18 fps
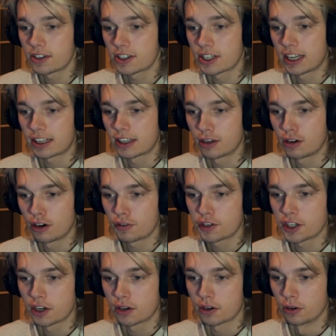select the curve
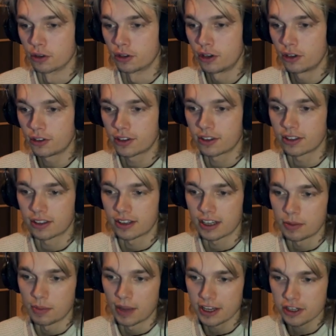circle, not
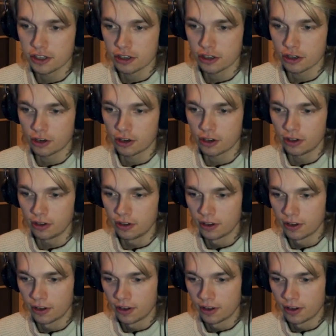the mesh circle.
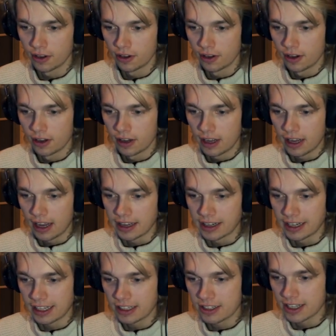And
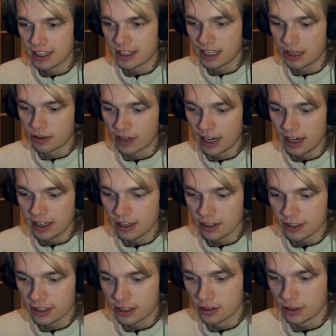let's set the
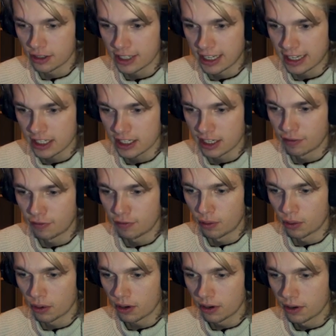radius to
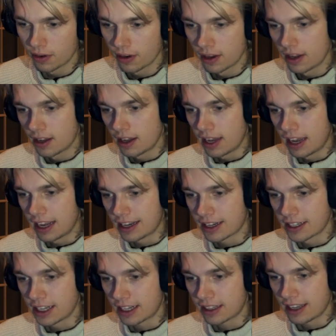64 and
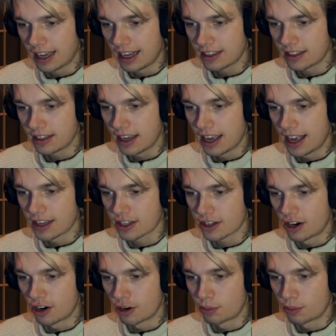connect that as our